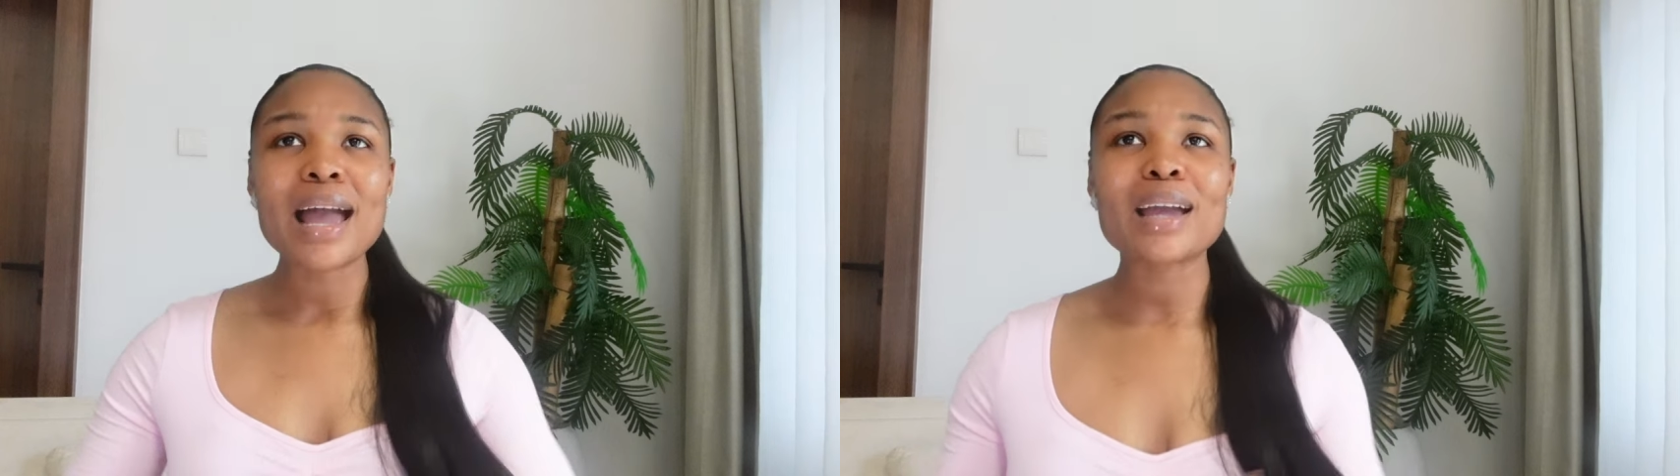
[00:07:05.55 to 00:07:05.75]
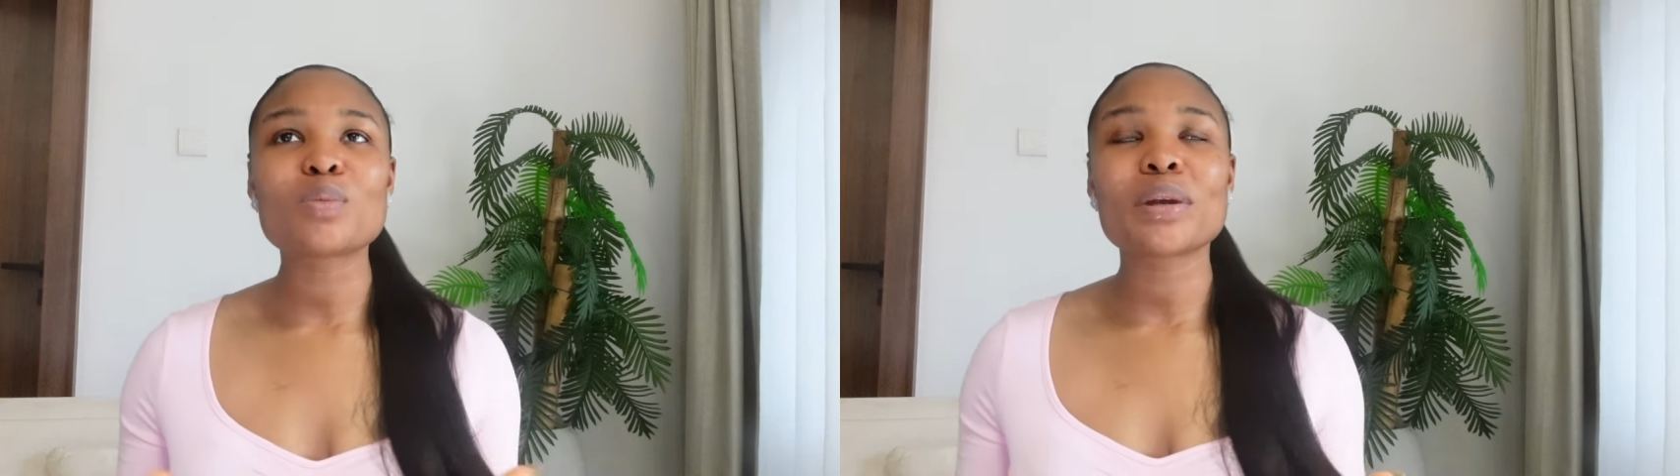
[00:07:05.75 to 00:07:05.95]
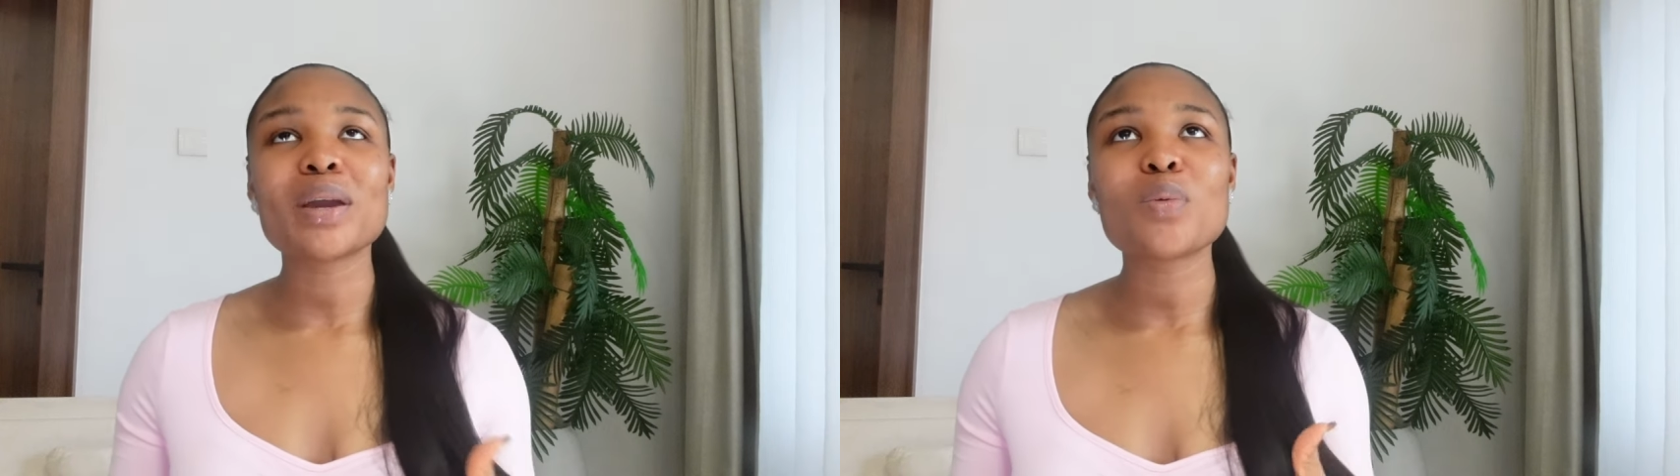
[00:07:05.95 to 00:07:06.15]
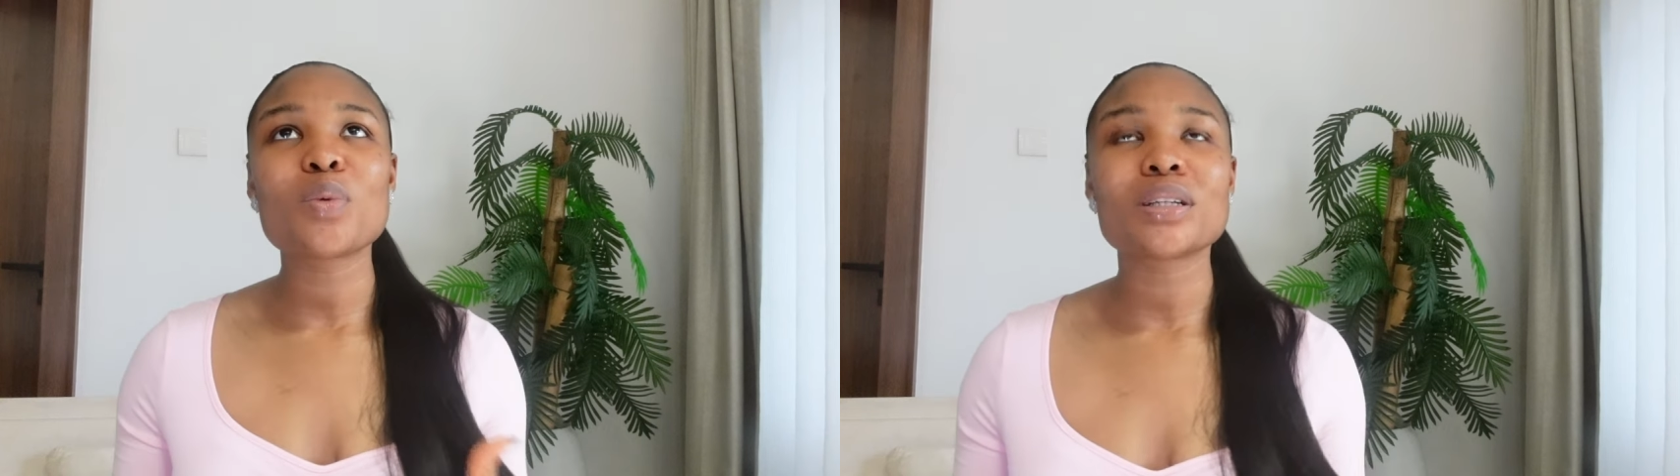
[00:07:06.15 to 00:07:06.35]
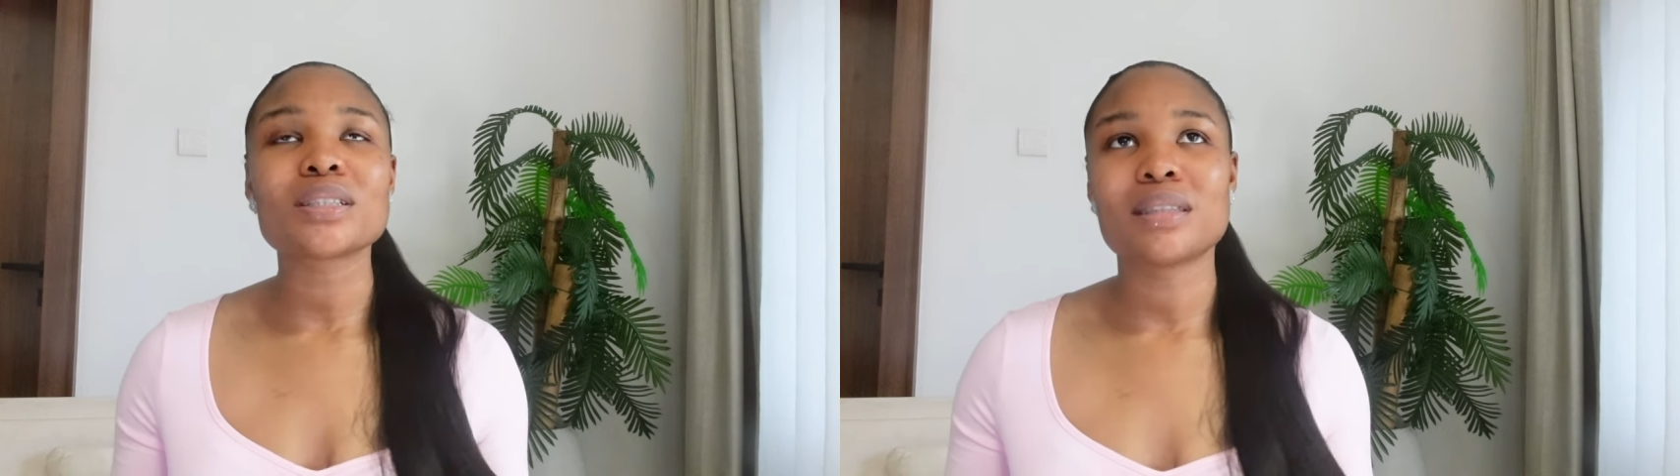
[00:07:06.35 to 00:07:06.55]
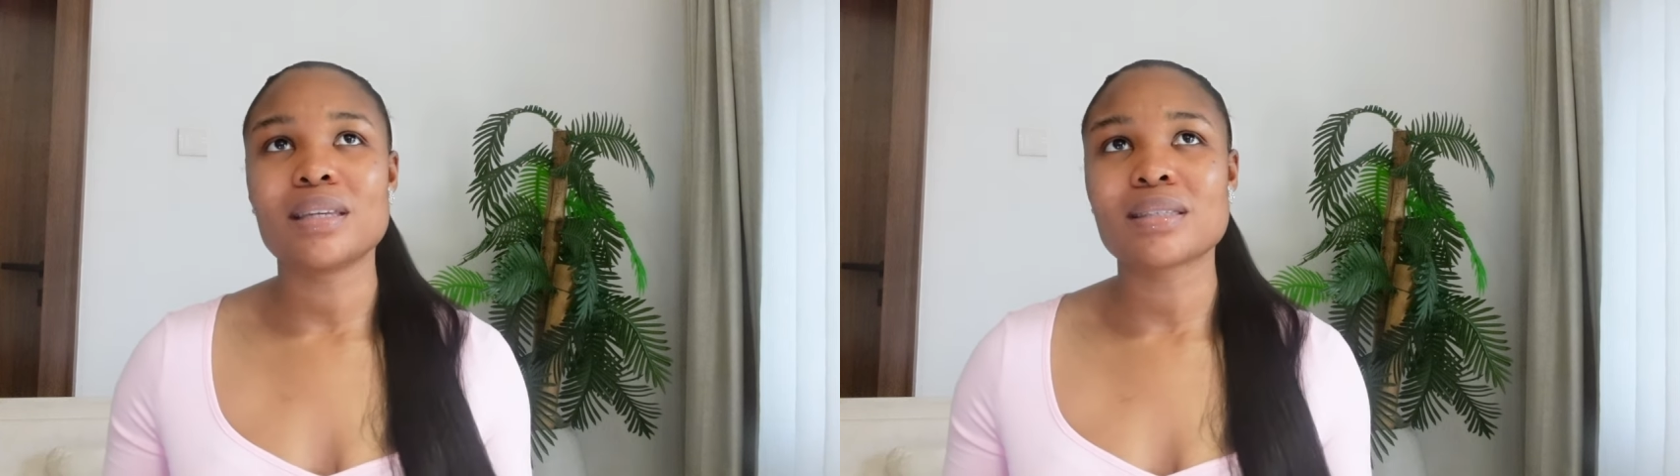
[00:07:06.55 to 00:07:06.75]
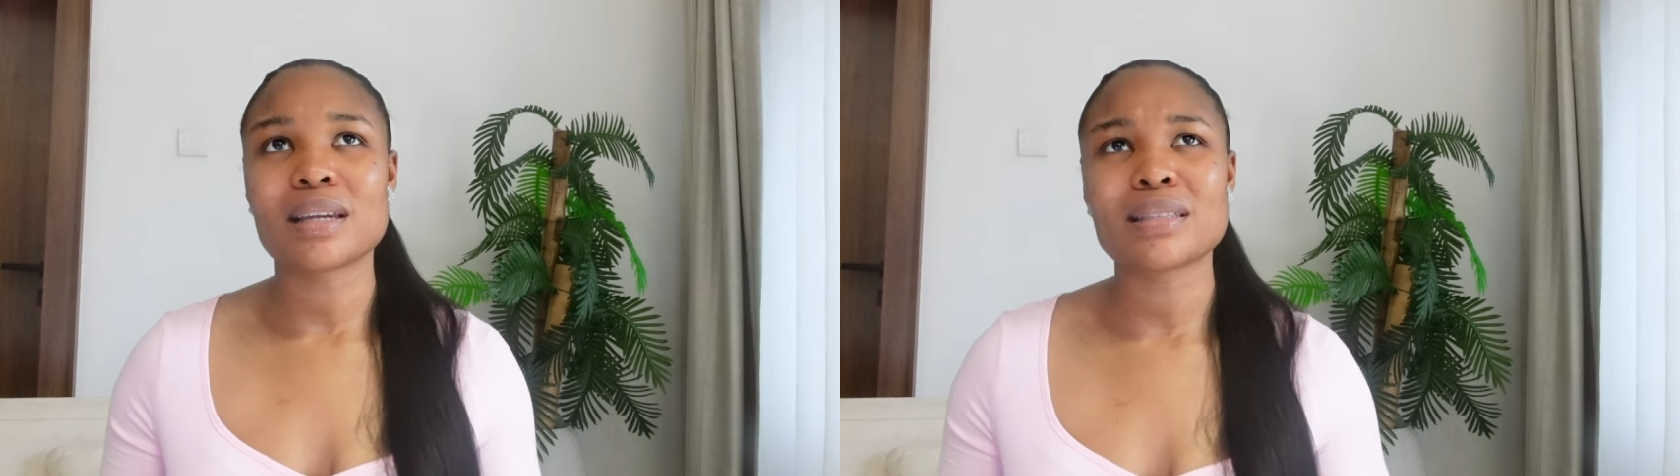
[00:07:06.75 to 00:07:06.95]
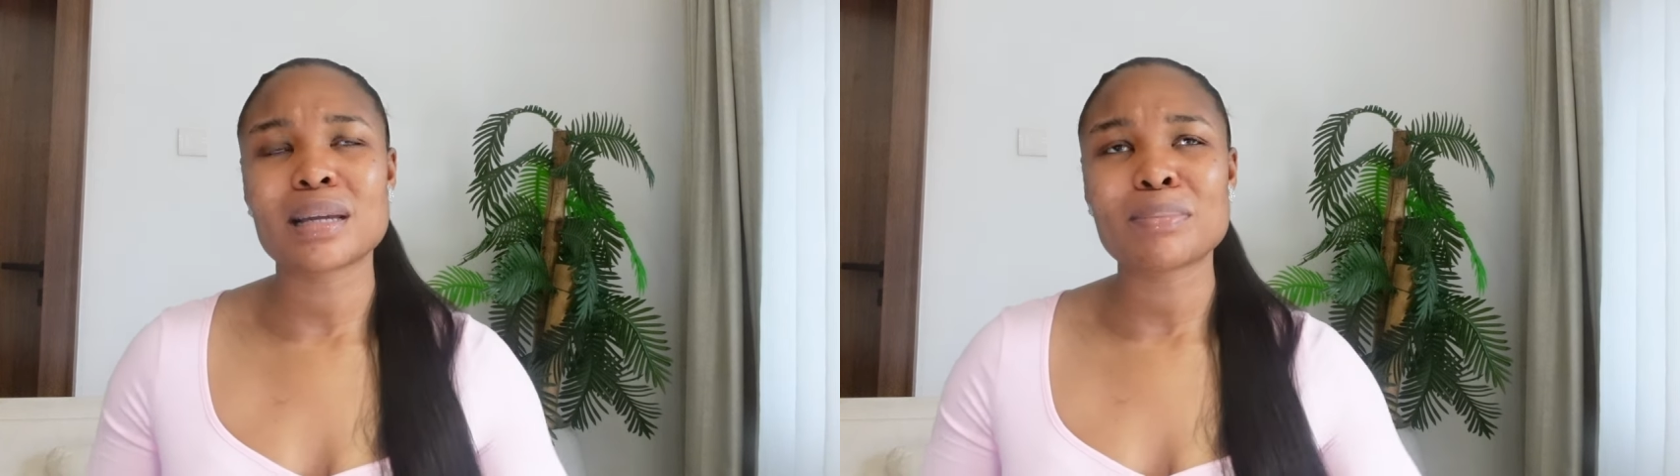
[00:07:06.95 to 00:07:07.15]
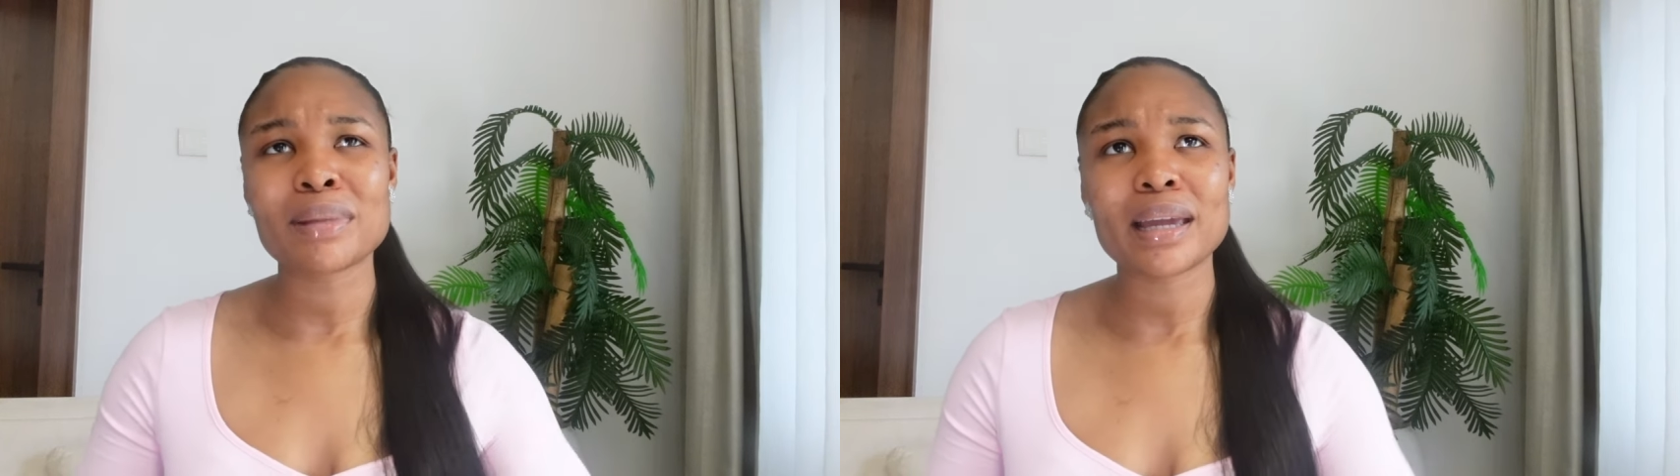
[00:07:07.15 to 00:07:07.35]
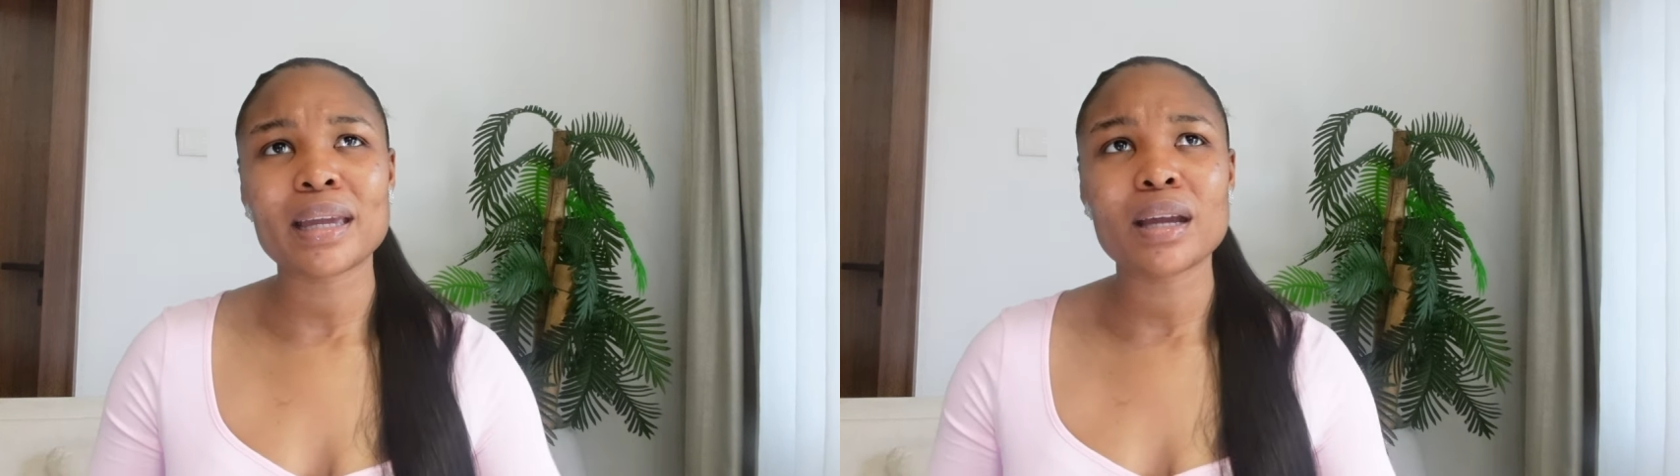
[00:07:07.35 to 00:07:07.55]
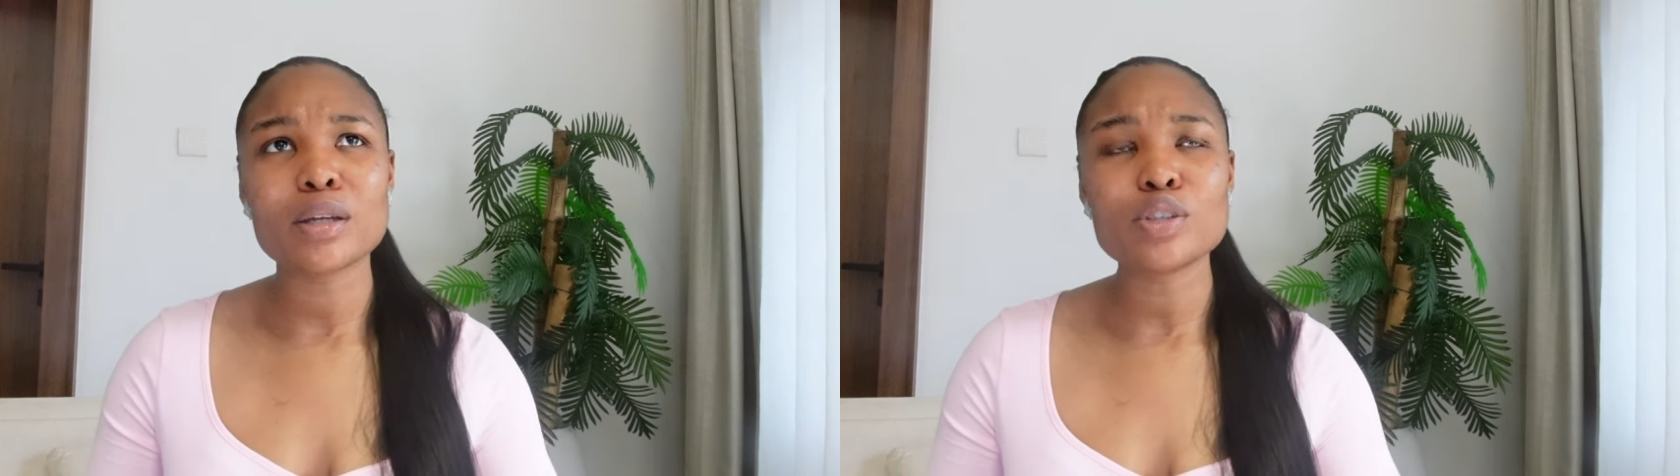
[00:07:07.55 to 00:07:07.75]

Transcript: And when I watch things like this, I'm like,